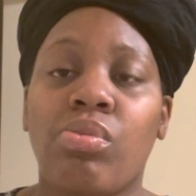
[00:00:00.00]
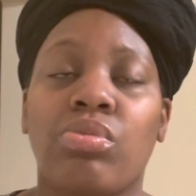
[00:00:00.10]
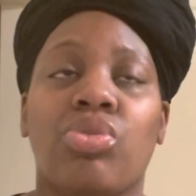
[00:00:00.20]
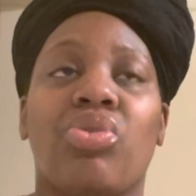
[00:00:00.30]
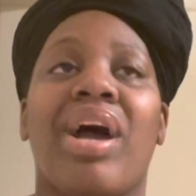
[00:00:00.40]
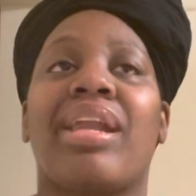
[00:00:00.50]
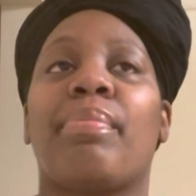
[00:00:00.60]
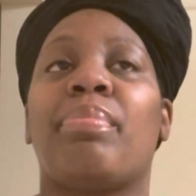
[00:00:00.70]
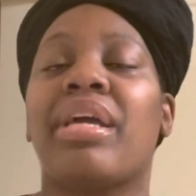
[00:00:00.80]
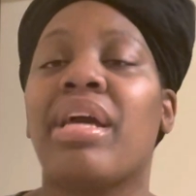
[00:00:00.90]
You got to
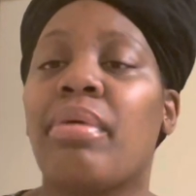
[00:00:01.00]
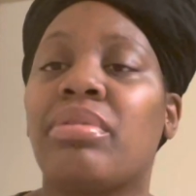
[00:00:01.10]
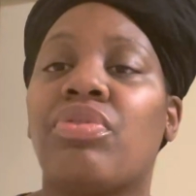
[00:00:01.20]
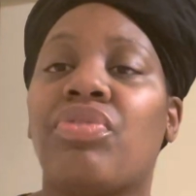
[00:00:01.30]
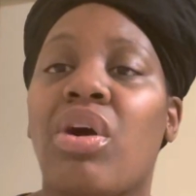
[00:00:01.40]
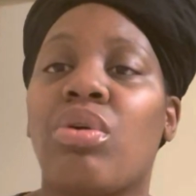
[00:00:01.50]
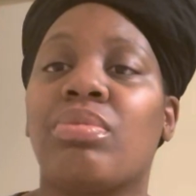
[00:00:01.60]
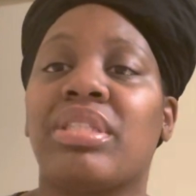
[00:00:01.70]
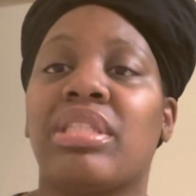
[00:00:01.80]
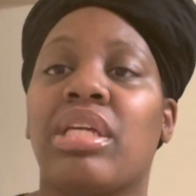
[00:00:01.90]
pick up the phone
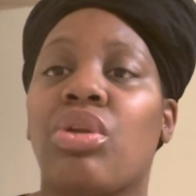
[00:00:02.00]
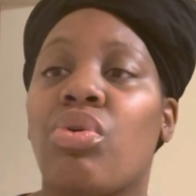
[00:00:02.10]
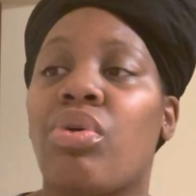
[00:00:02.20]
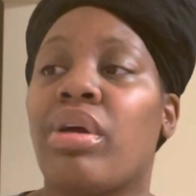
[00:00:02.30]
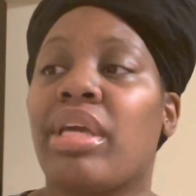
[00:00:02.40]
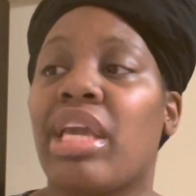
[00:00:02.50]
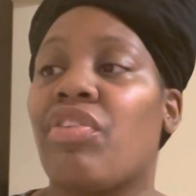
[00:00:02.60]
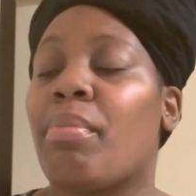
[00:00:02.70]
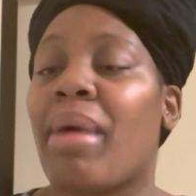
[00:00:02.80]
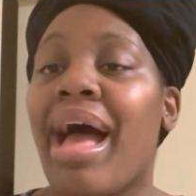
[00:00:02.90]
and say, Lord, here
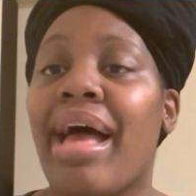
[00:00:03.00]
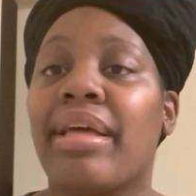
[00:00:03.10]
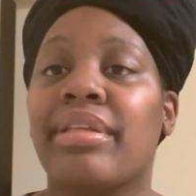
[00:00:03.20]
am I.